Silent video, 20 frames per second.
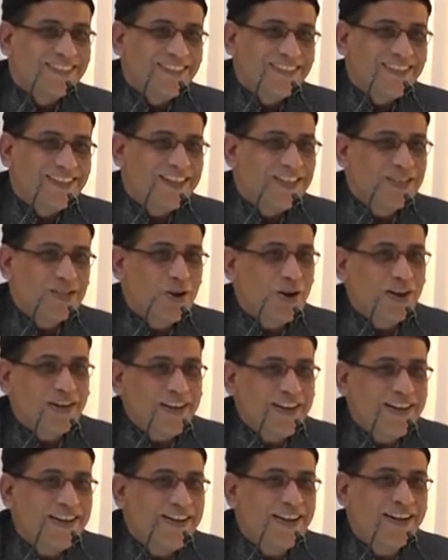it is
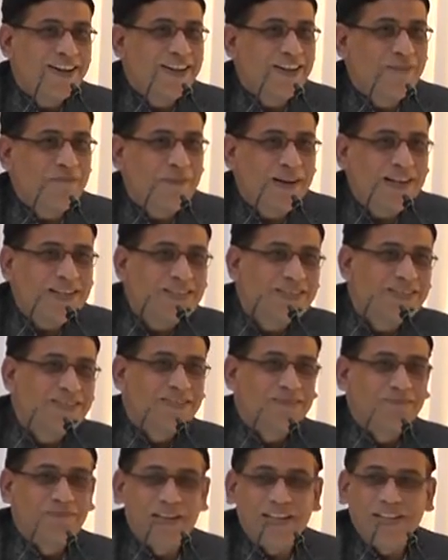not Indian government's
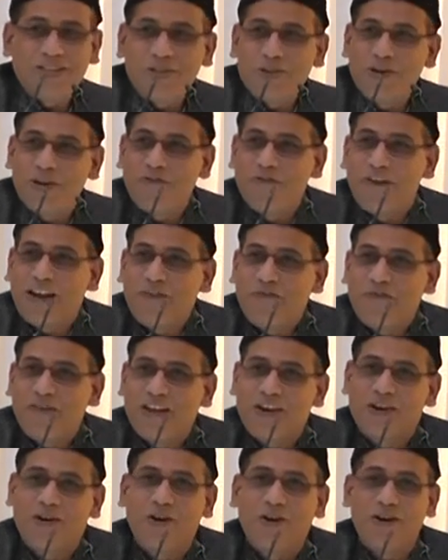Ministry of
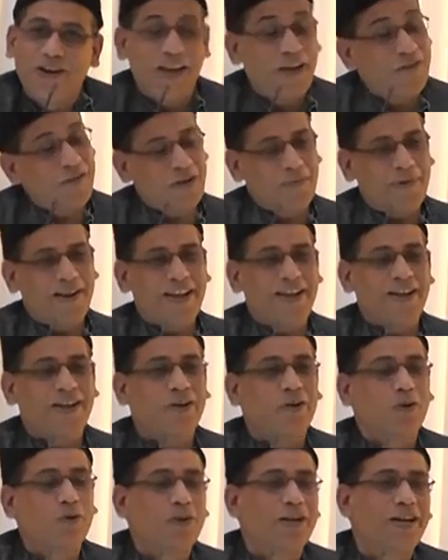Welfare law, everybody
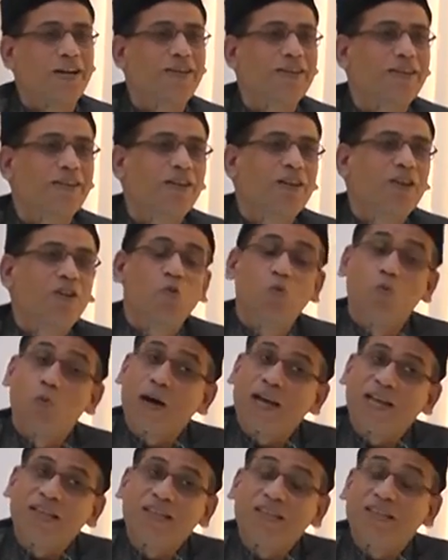included,
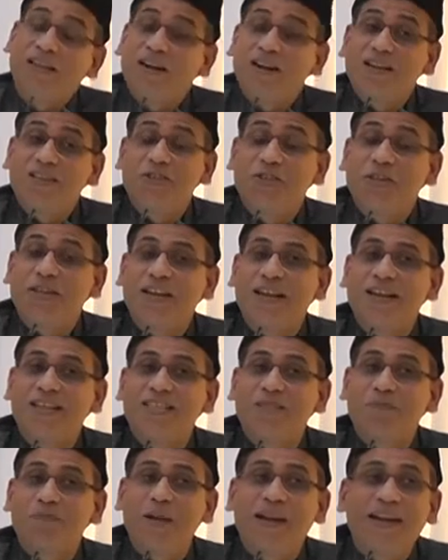1/3 she
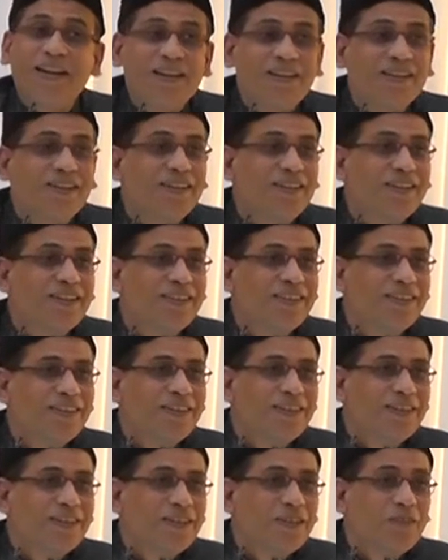can spend
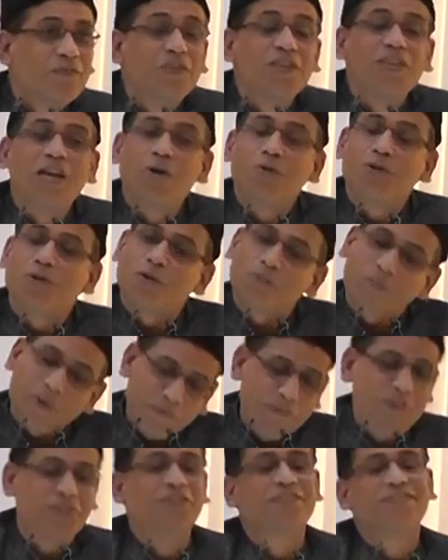without your
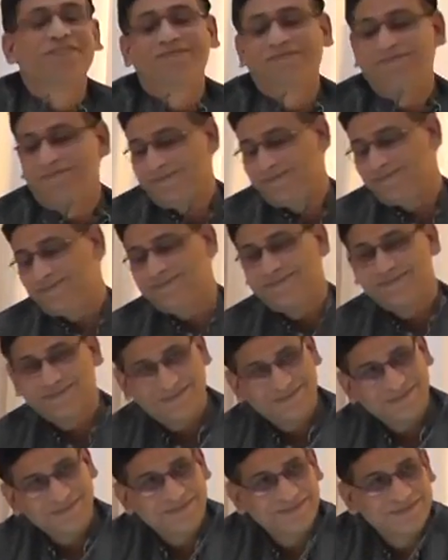permission.
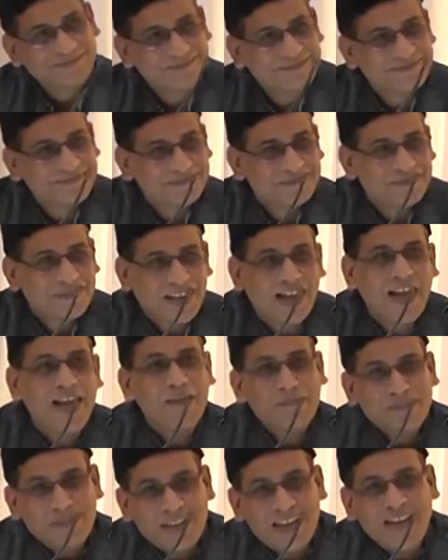
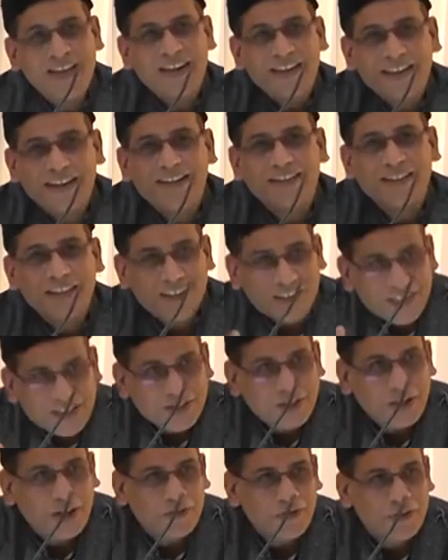I am saying it at the
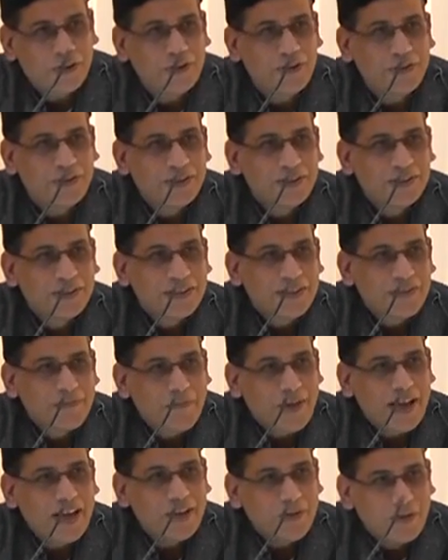risk of,
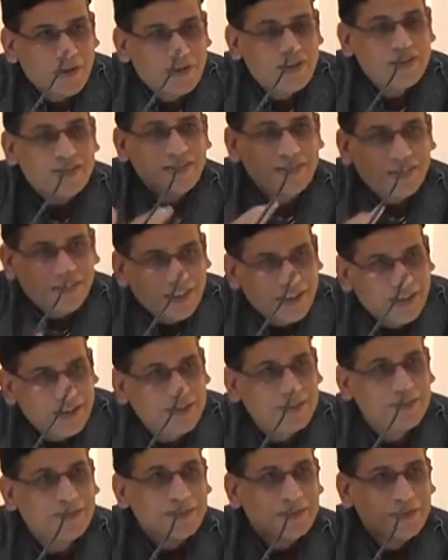my own,
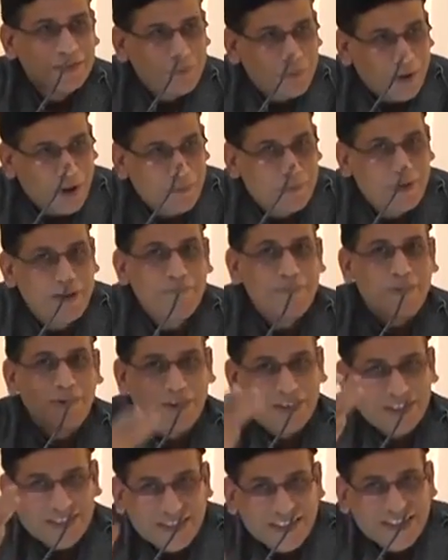problem,
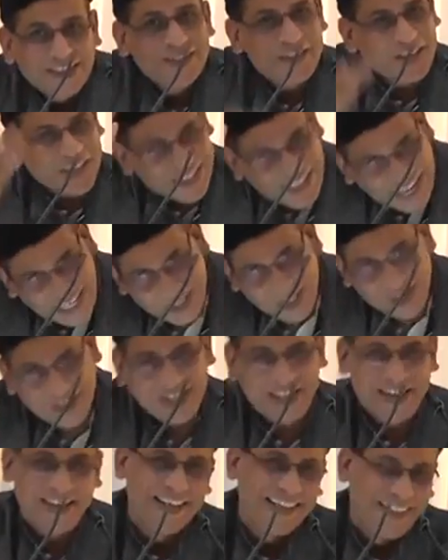because she is also sitting